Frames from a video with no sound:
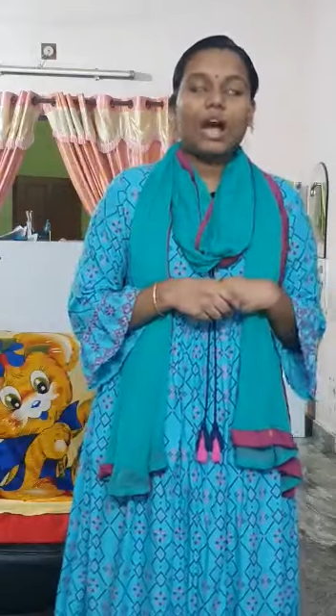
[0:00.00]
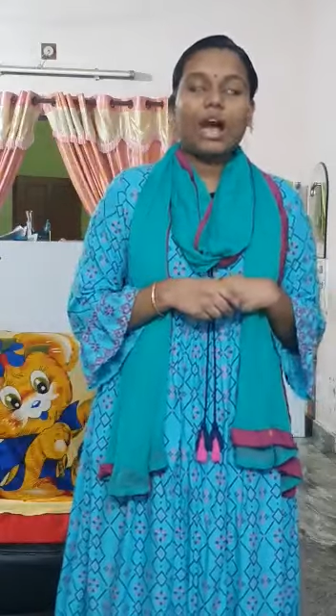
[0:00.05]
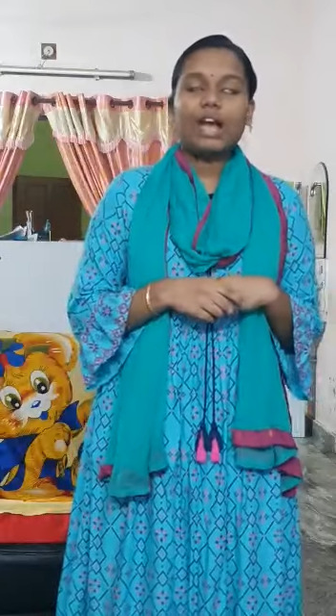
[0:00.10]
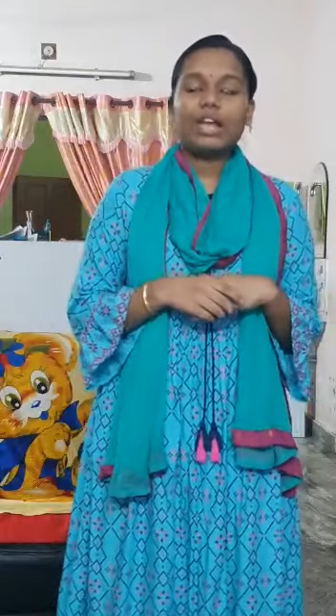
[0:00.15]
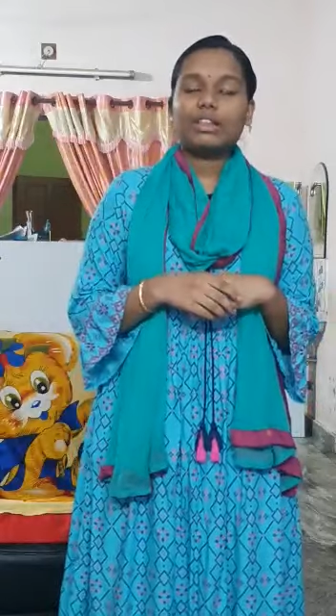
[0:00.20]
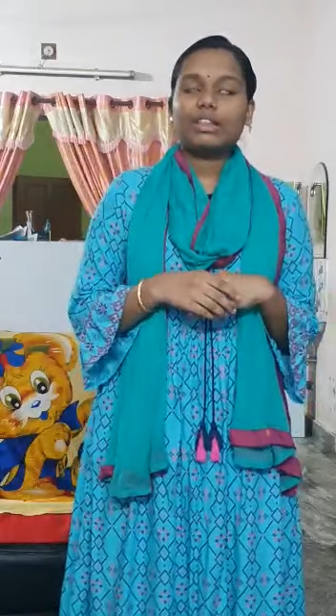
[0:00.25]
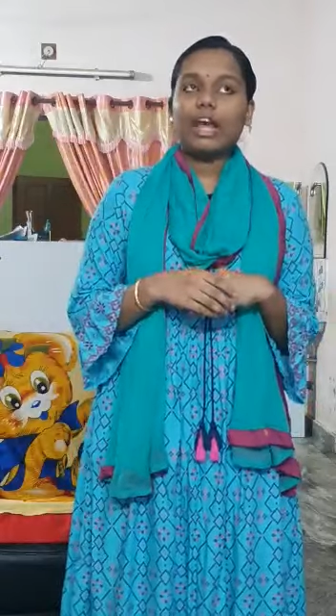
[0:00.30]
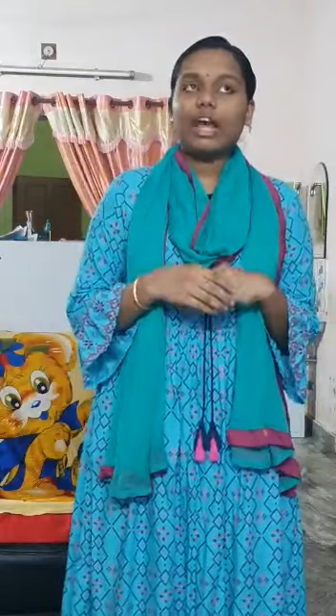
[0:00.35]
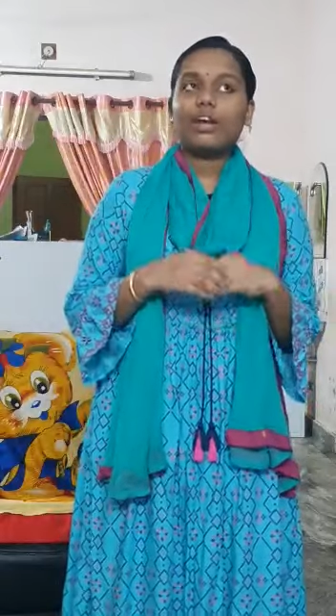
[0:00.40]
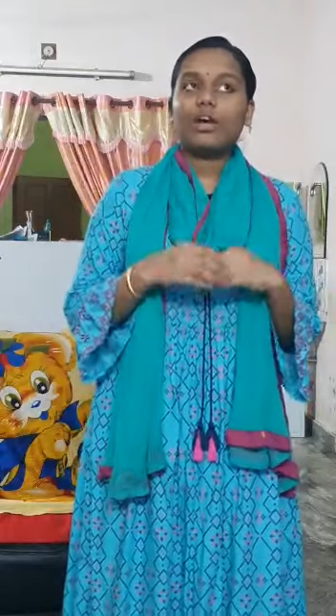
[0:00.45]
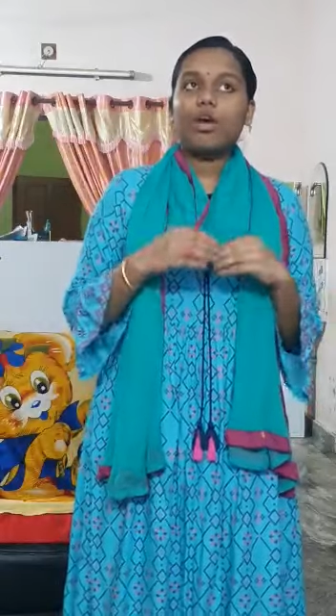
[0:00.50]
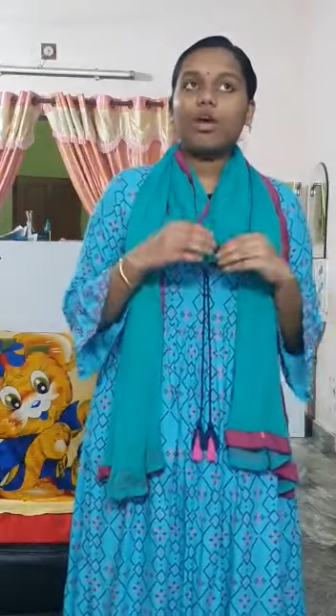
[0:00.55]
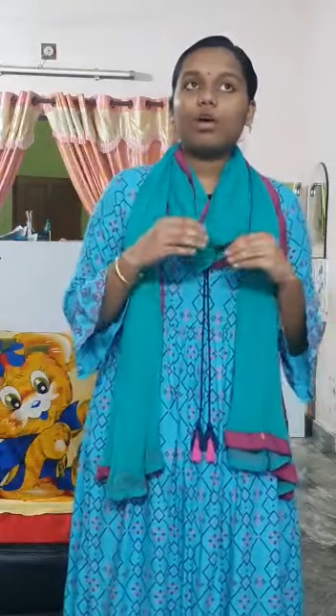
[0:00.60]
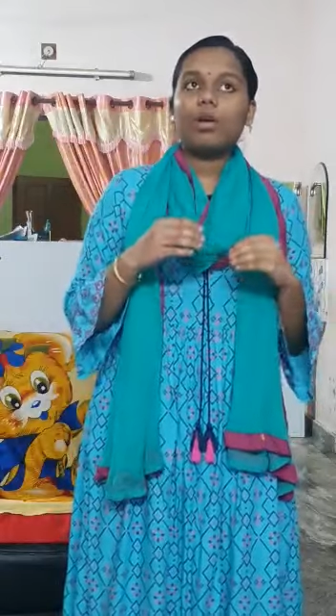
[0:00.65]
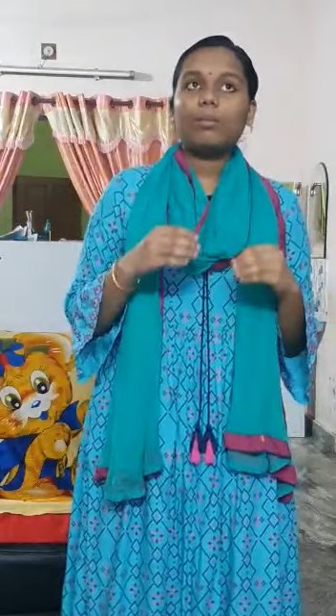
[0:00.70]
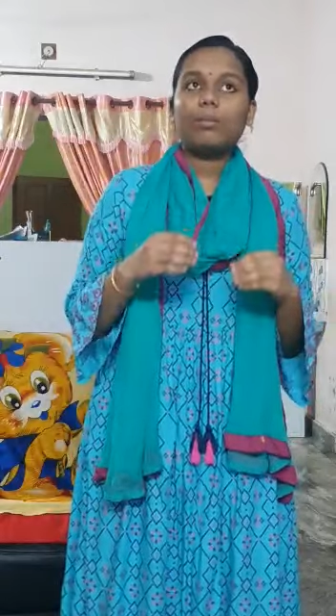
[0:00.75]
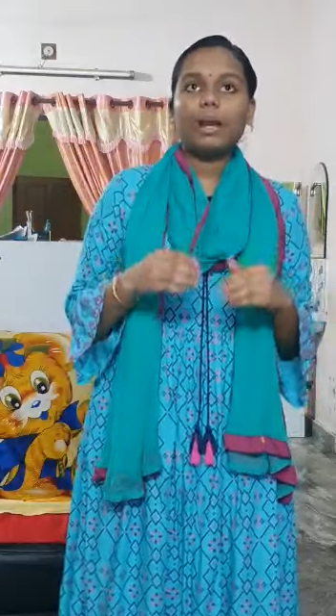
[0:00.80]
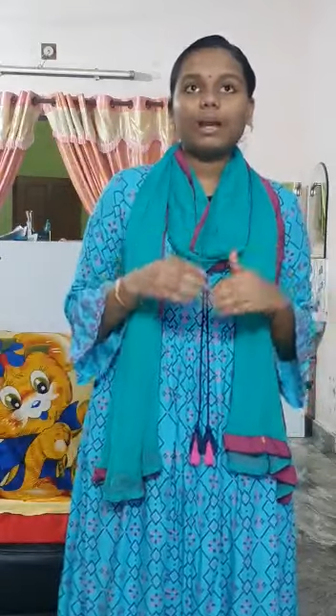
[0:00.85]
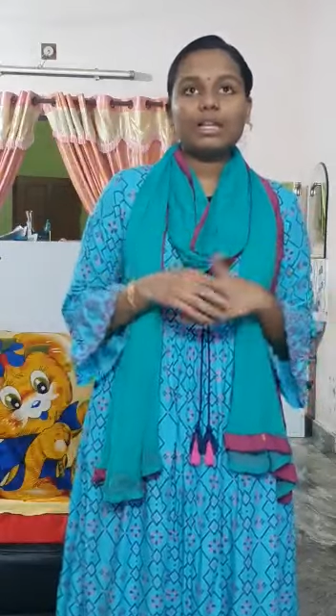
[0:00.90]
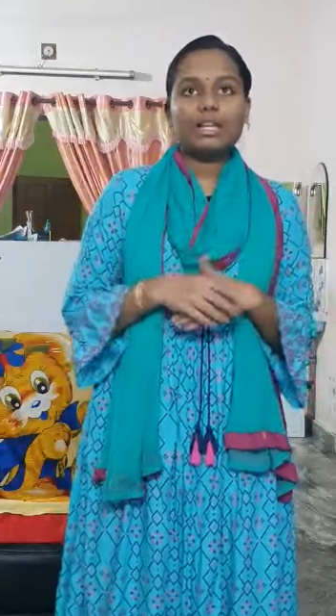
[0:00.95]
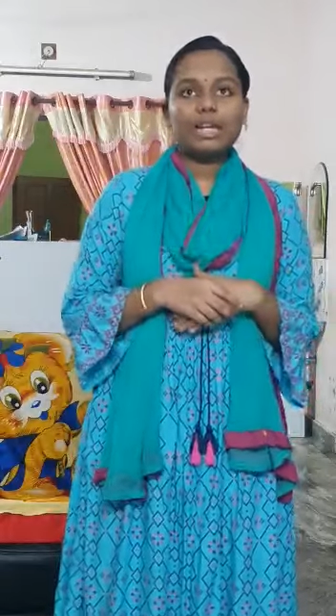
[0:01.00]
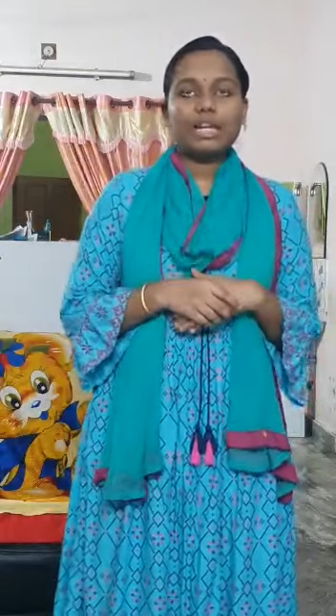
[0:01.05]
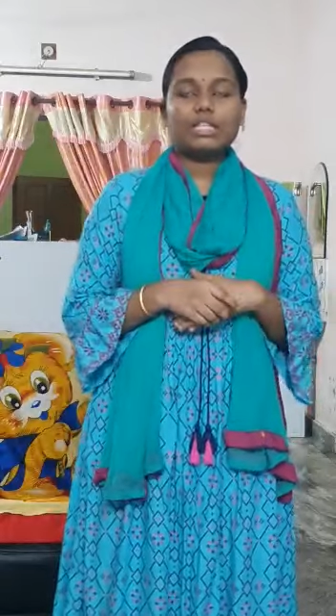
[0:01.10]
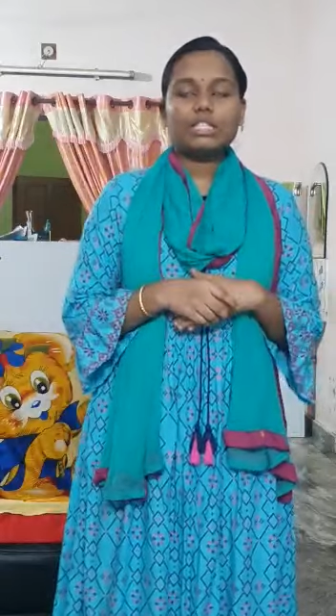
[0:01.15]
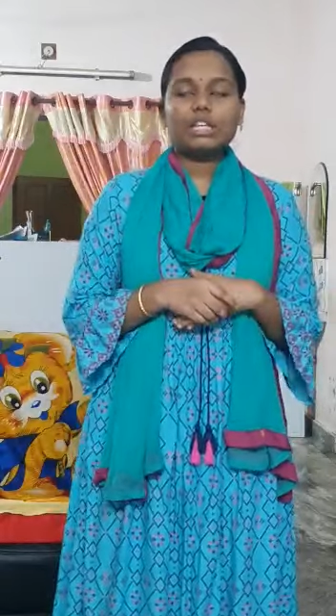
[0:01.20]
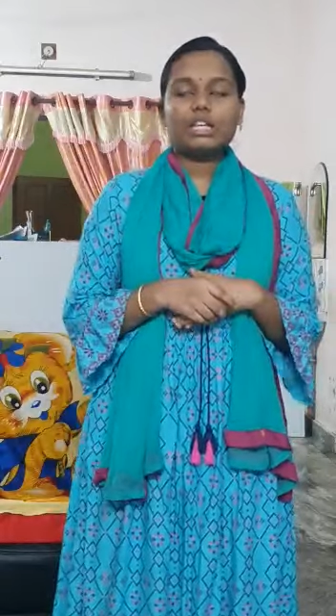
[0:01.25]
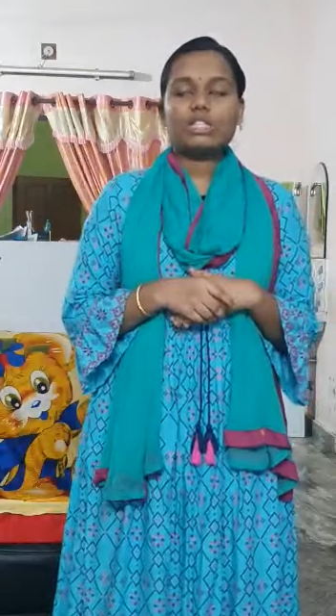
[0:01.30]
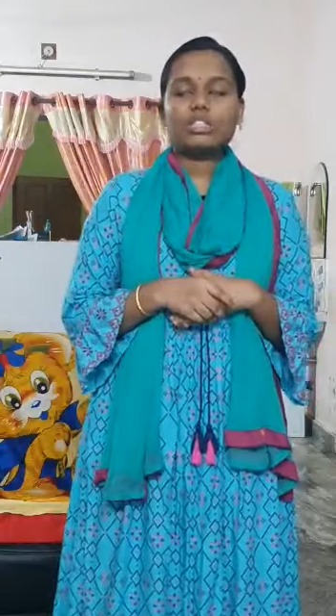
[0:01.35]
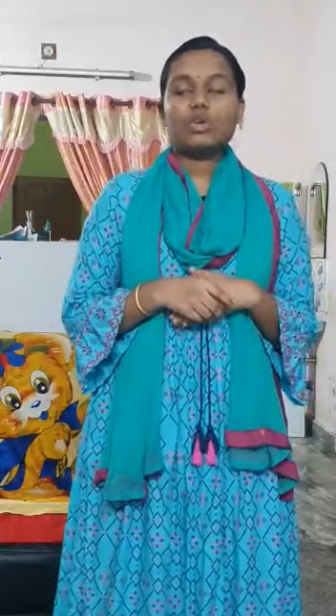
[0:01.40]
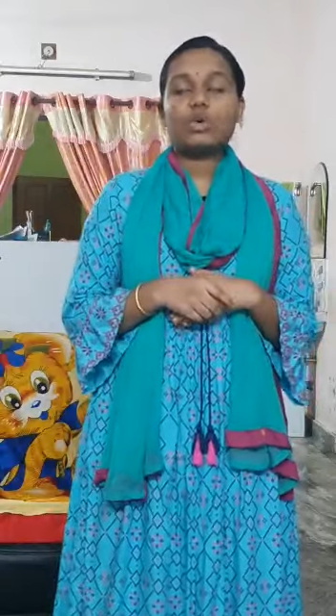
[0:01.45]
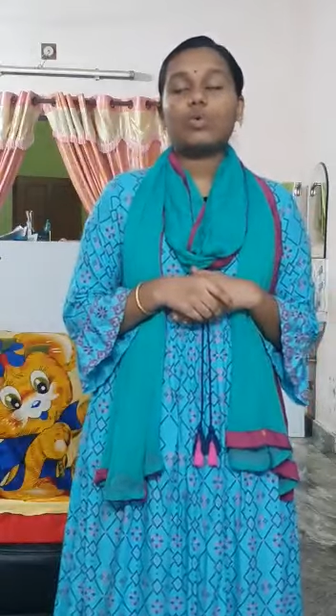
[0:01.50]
I thank all my teachers